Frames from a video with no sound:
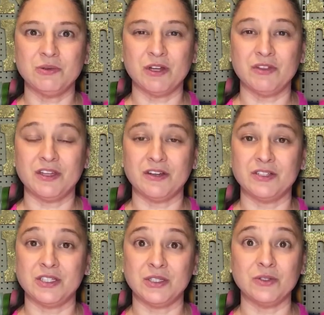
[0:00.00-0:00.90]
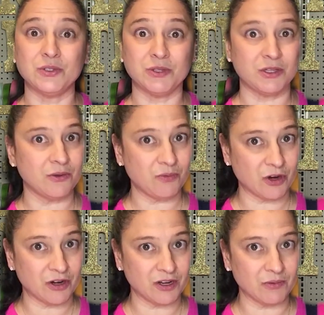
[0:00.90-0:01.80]
who are out there still doing their
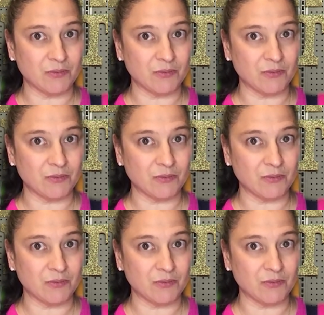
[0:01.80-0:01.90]
work